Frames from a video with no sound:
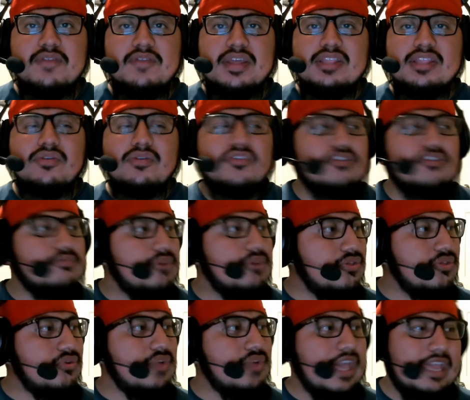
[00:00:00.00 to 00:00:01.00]
And there were some
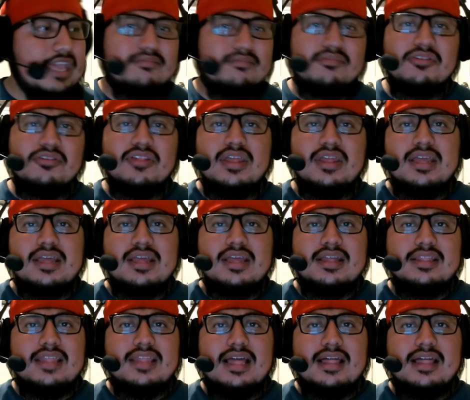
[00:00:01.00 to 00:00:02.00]
other games
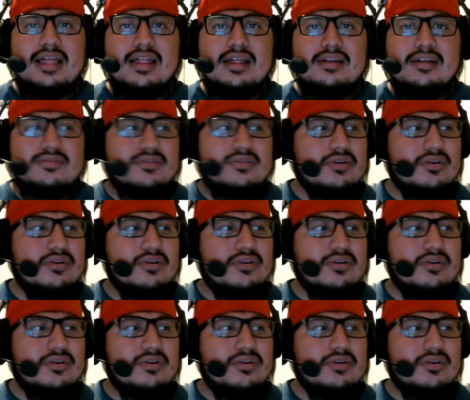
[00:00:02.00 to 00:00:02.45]
that